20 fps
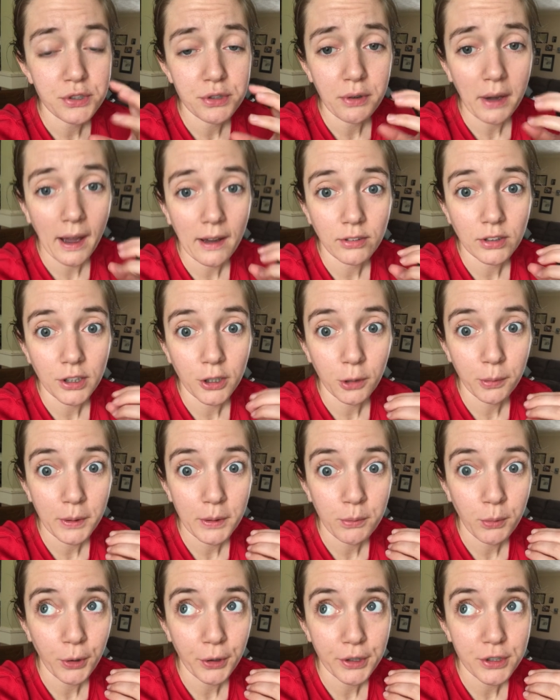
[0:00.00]
do have a little
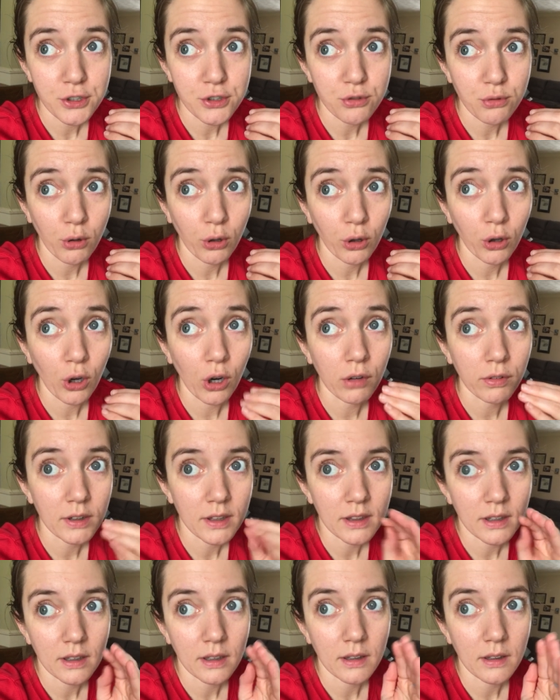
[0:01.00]
bit more control over
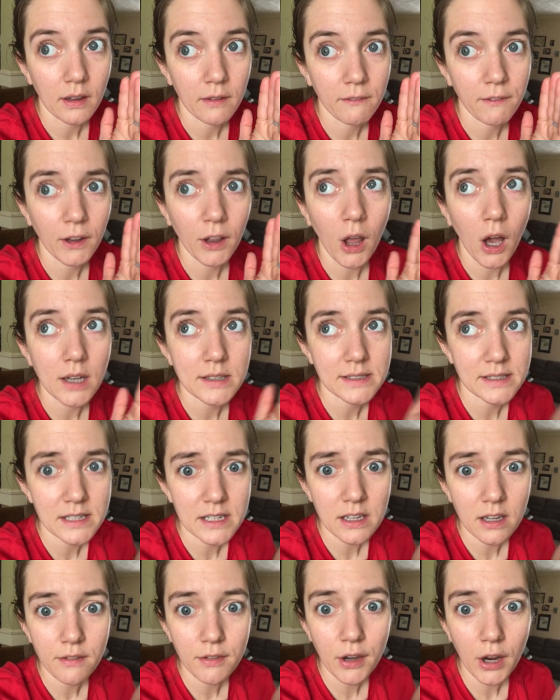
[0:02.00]
the
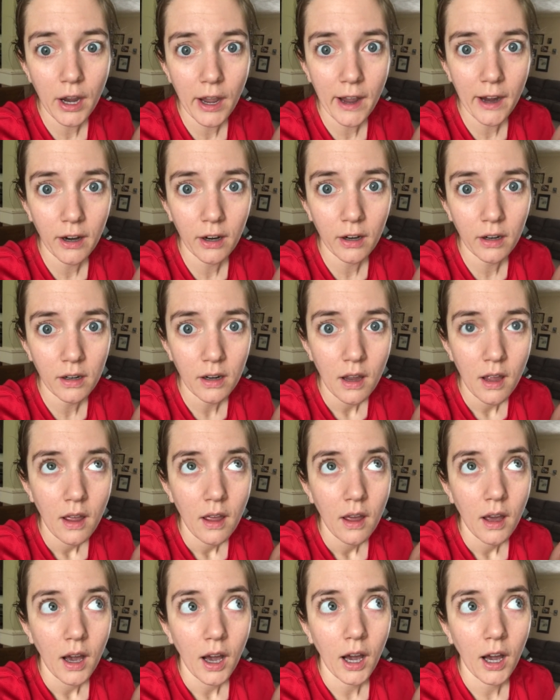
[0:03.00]
velocity of your air,
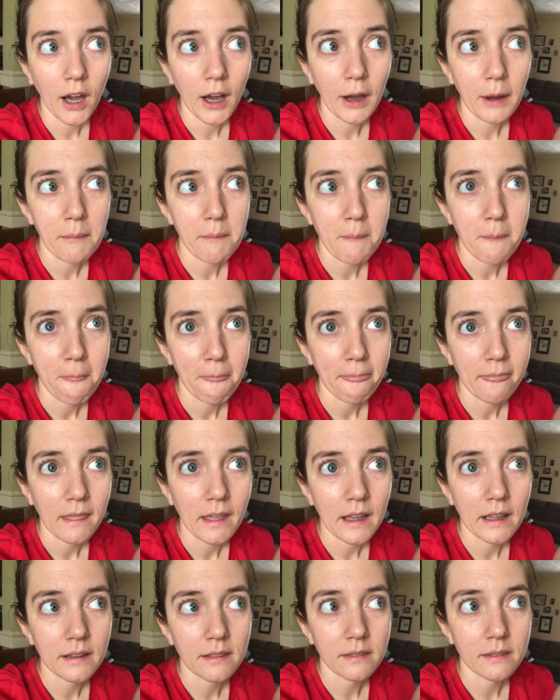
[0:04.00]

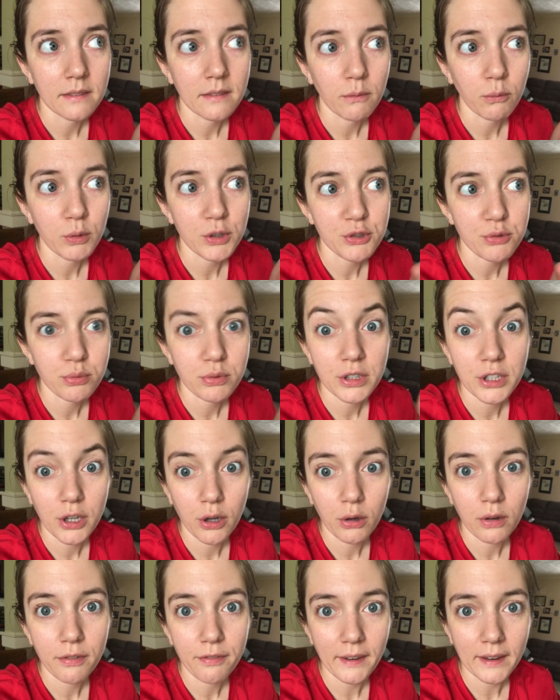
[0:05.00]
and which,
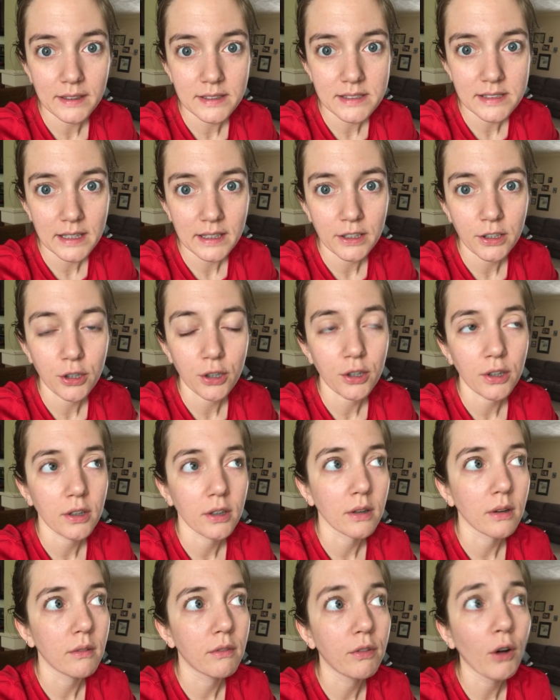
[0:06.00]
affects like
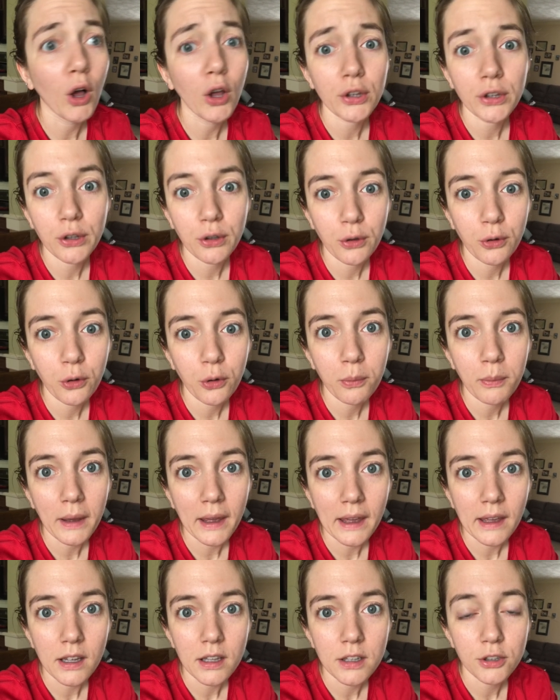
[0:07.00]
your volume
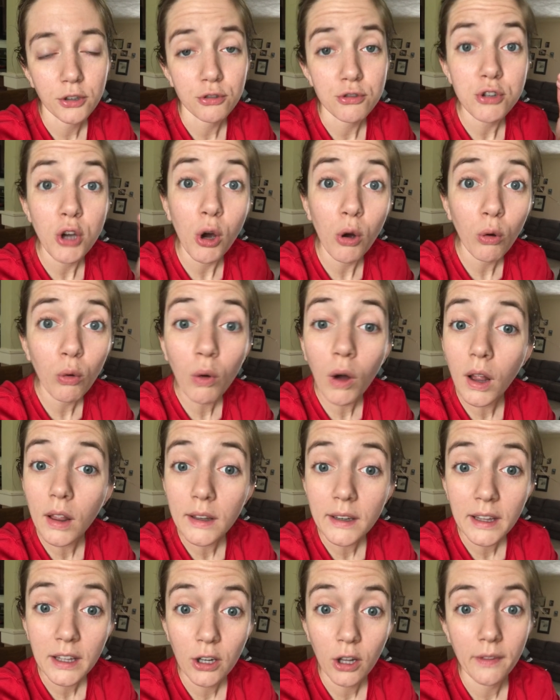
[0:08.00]
and your tone
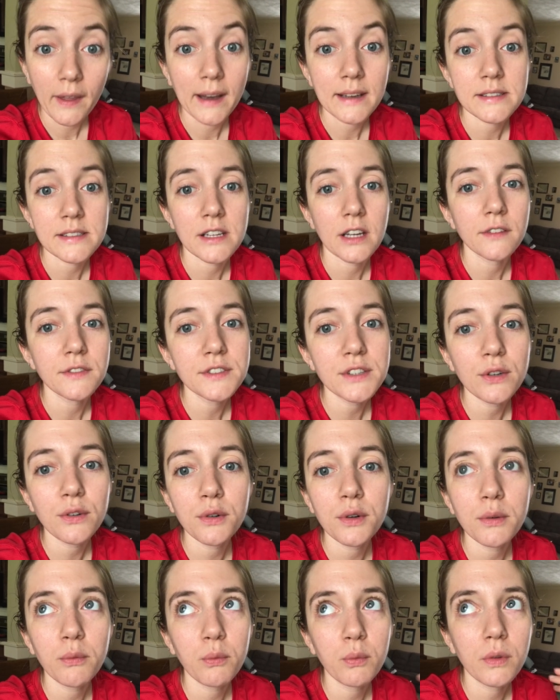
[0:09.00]
quality and all that stuff.
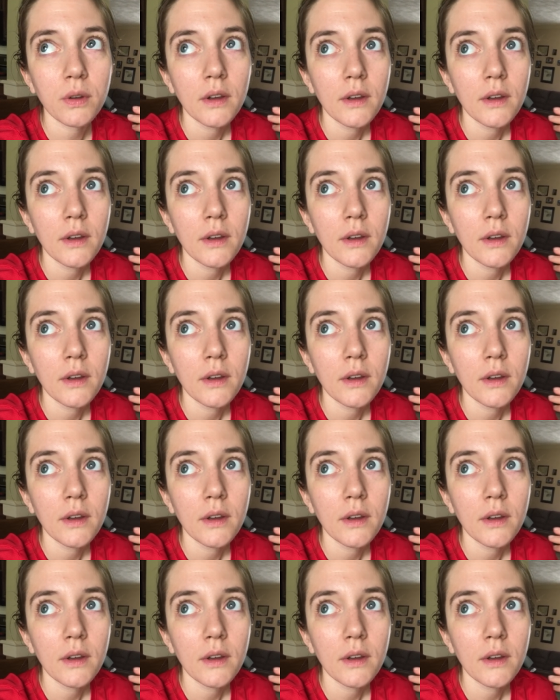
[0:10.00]
So